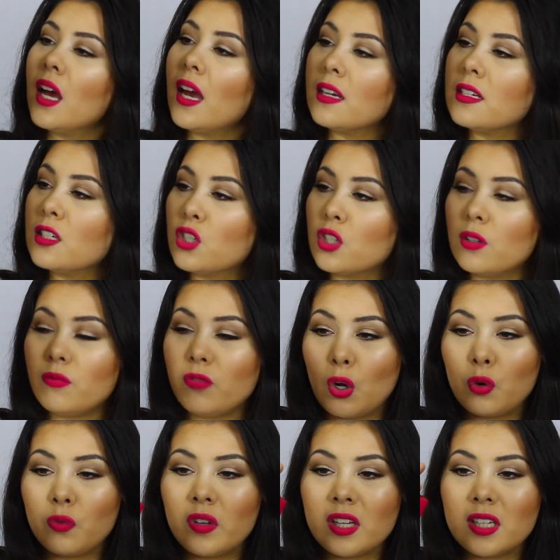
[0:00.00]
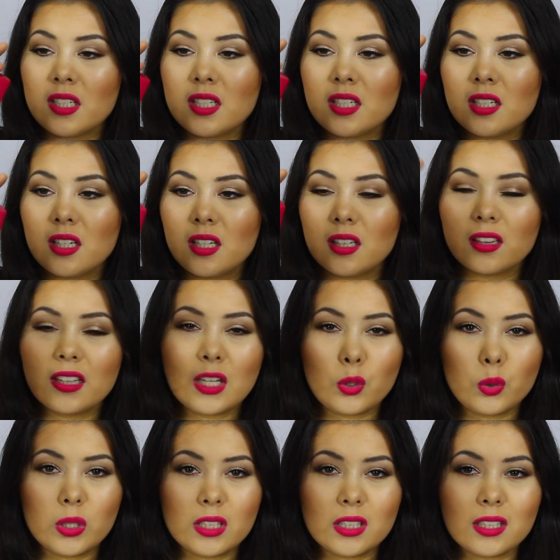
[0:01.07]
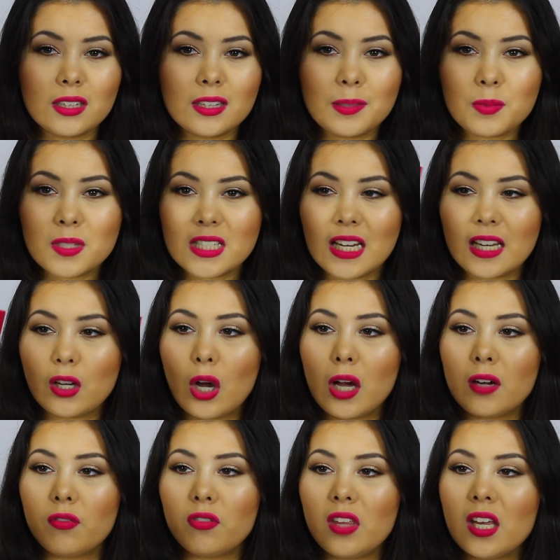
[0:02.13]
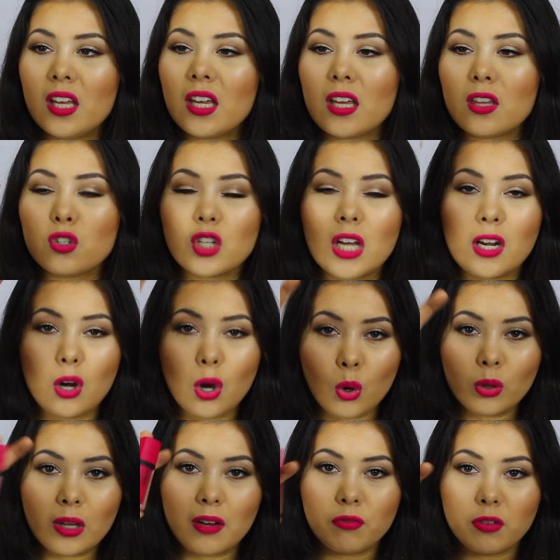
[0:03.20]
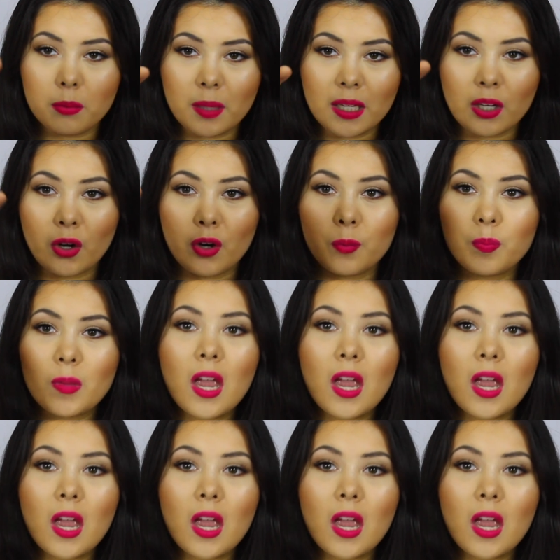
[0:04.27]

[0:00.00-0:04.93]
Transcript: Edition Velvet liquid lipstick kind of thing in the shade Olé Flamingo.